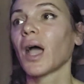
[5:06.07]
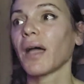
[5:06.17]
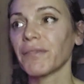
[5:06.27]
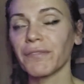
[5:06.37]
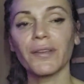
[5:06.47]

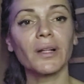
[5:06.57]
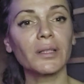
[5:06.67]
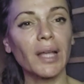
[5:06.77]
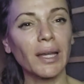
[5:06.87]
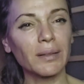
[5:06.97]
I feel
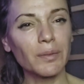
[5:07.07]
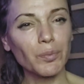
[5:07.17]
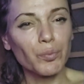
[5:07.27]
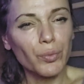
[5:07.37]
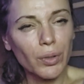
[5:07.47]
that
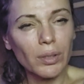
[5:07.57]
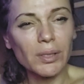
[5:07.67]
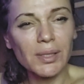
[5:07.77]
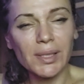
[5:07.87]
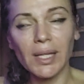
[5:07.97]

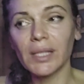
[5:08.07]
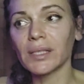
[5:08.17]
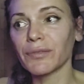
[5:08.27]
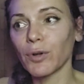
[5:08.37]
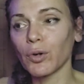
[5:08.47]
seeds
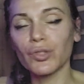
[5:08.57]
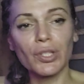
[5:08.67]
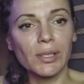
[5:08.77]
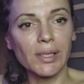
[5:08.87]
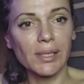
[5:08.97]
of
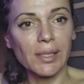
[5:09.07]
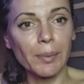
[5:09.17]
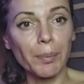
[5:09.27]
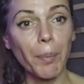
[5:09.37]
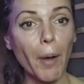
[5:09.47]
consciousness are
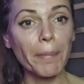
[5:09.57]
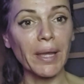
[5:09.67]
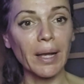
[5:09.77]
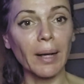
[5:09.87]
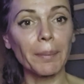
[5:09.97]

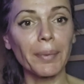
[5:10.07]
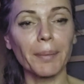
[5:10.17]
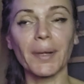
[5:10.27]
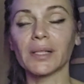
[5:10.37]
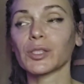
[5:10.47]
popping up
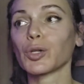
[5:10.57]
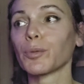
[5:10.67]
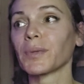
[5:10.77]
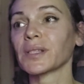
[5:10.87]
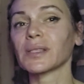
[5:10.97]
amongst
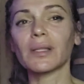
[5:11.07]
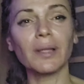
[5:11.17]
humans.